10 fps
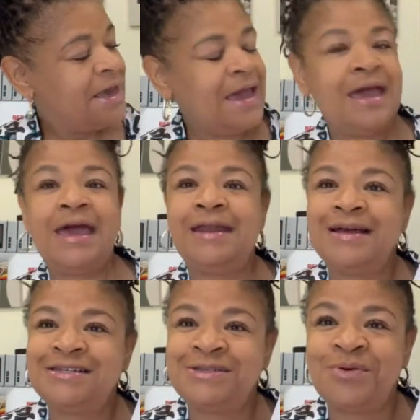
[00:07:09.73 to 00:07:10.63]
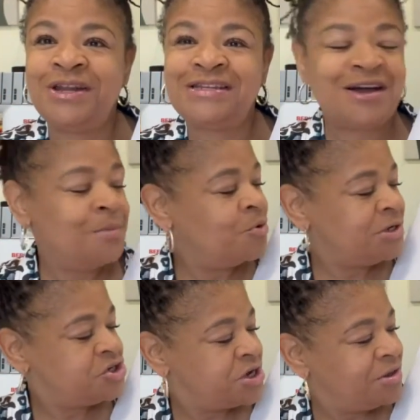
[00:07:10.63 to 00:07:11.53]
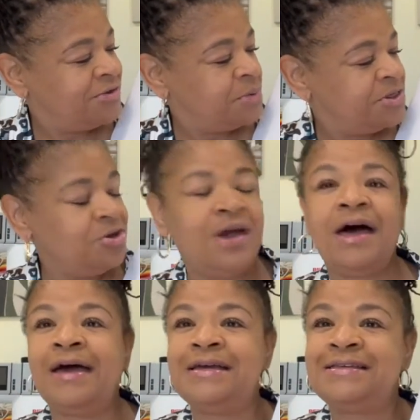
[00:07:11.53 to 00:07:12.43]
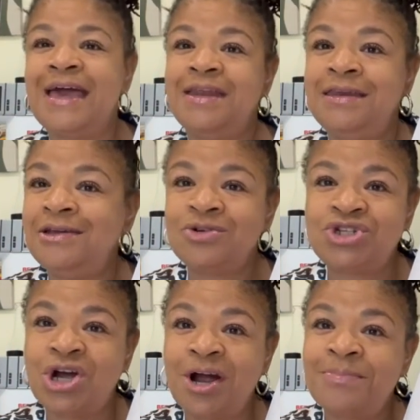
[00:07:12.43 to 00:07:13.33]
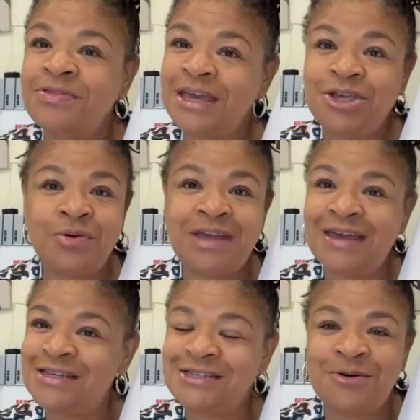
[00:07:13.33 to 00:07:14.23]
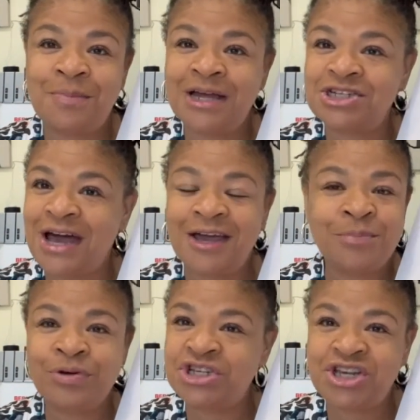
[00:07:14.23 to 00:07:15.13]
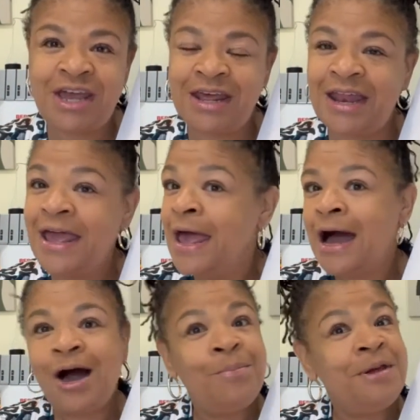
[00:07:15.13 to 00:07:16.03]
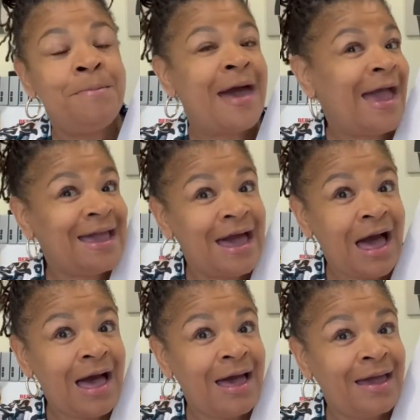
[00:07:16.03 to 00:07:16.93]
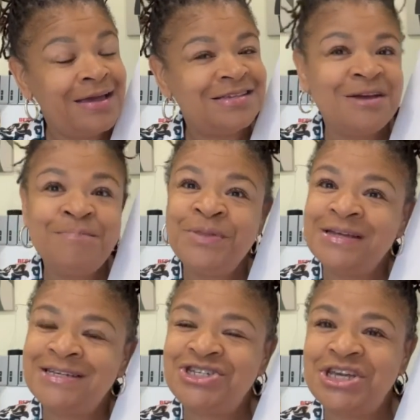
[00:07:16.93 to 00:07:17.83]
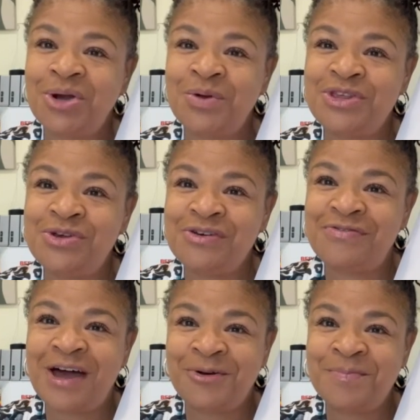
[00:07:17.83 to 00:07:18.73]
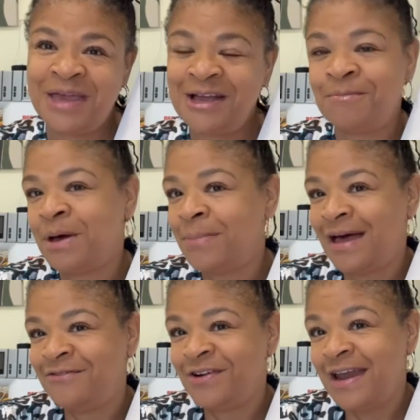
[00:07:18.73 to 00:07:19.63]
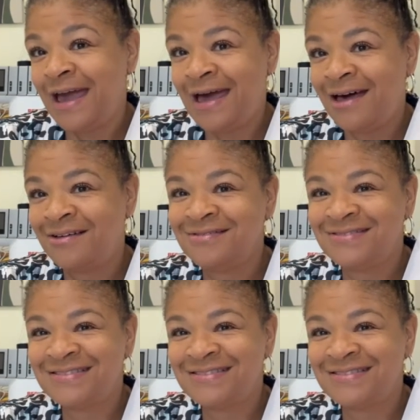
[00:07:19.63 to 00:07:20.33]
and I just wanted to come on and share this with you guys. And Needle Sharp, thank you again so much. I appreciate it. I'll be back, guys, to share with you the final make. Bye-bye for now.